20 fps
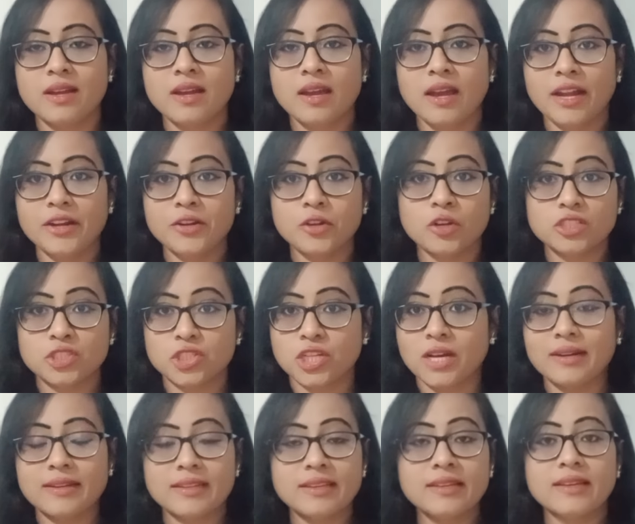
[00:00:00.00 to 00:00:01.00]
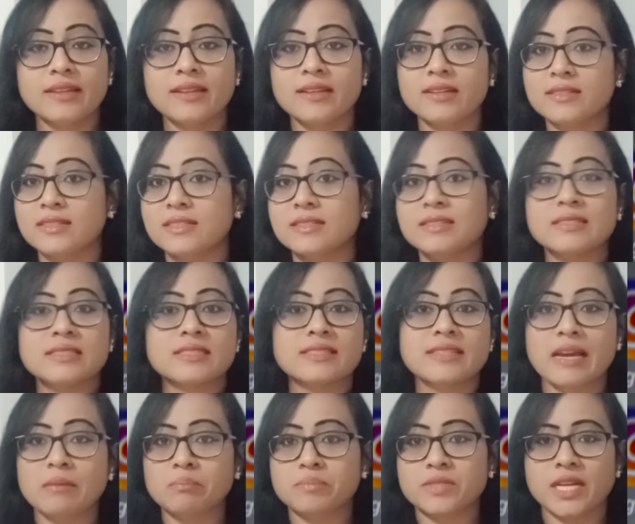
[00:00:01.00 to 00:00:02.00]
and you're chatting in a
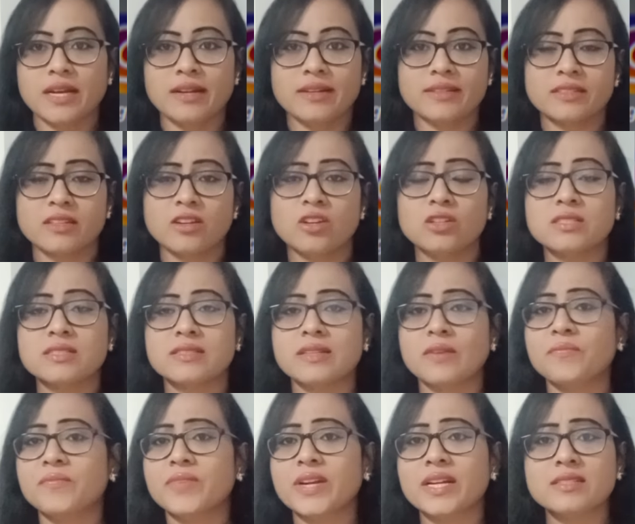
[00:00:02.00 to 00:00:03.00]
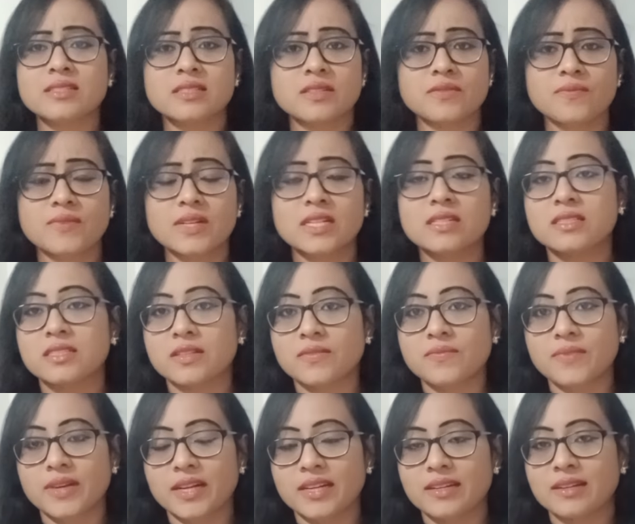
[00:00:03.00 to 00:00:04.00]
Snapchat or
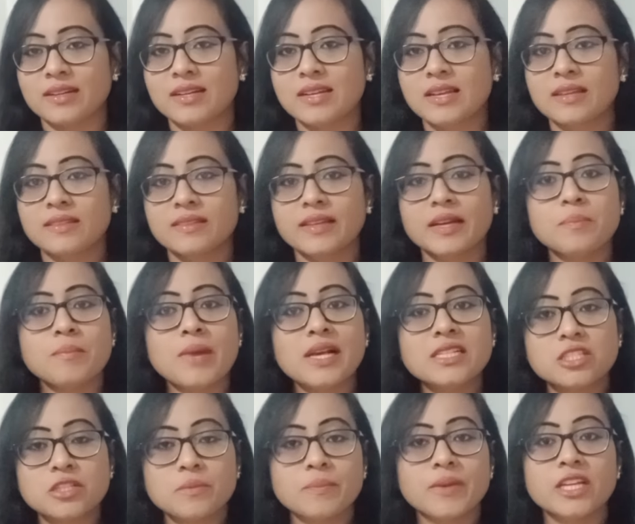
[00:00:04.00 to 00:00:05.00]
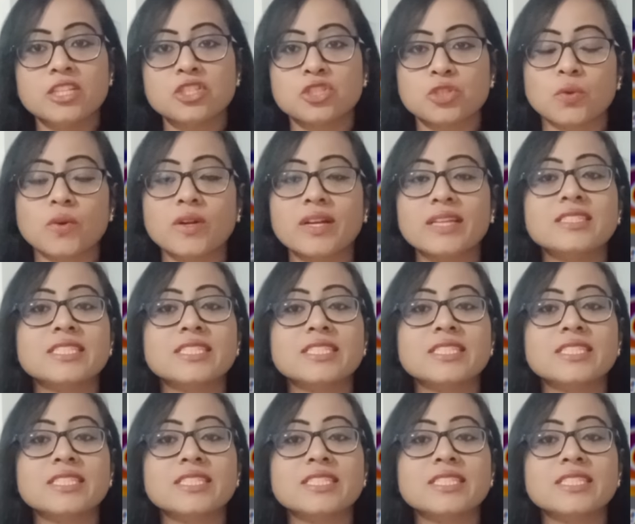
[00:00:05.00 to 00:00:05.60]
somewhere, there must be a storage